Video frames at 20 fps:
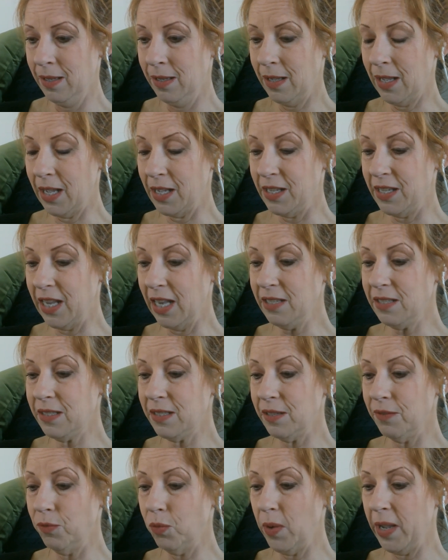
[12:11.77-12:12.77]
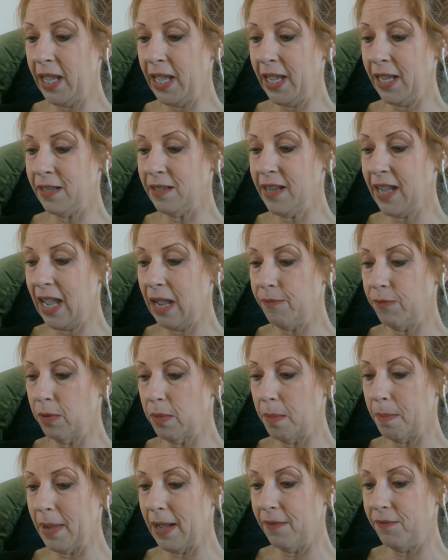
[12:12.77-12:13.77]
A gust of wind came from
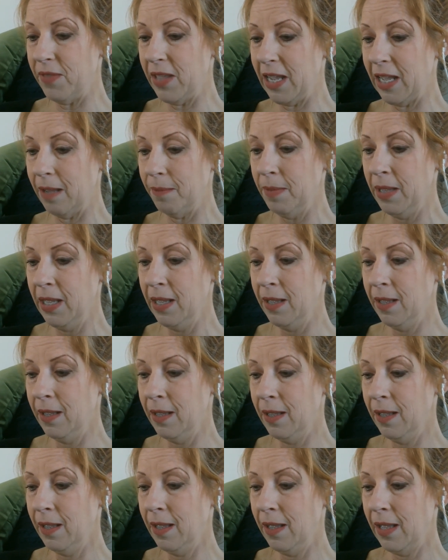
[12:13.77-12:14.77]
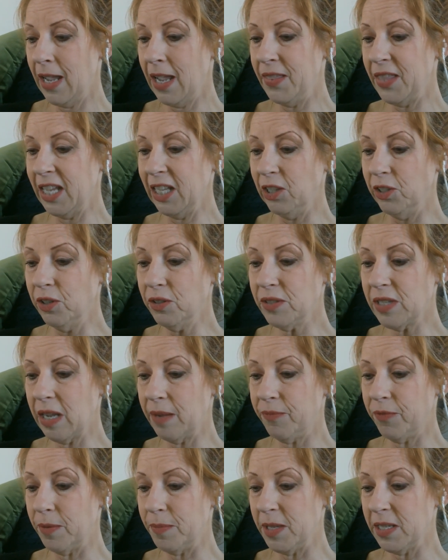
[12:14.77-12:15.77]
above them, and they looked up
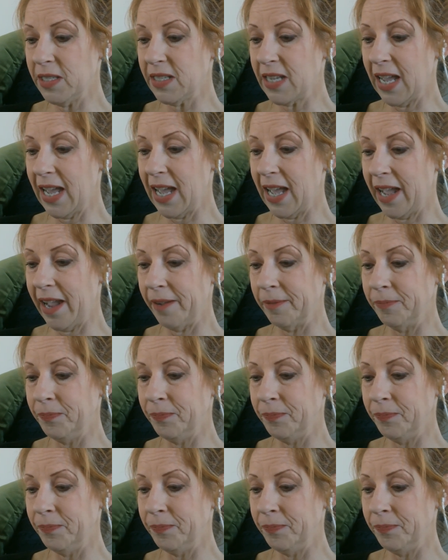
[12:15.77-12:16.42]
from the sky.